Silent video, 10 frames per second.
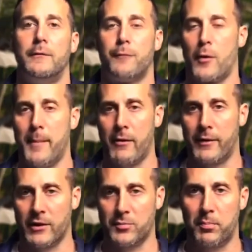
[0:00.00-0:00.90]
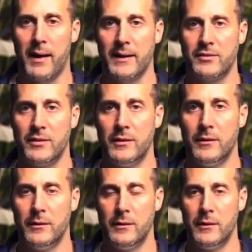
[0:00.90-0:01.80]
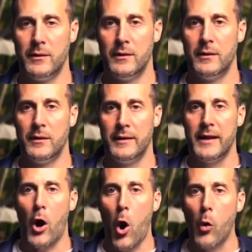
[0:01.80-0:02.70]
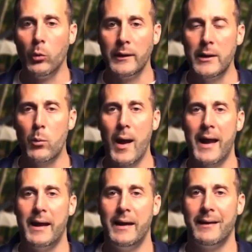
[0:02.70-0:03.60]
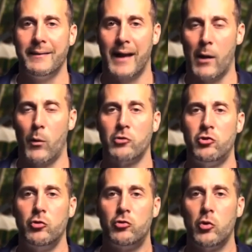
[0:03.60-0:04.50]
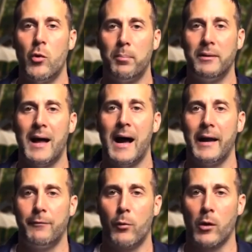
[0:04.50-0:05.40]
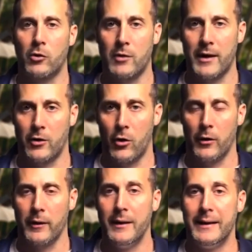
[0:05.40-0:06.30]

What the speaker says: for American Express, the only way that I want you to apply for a credit card.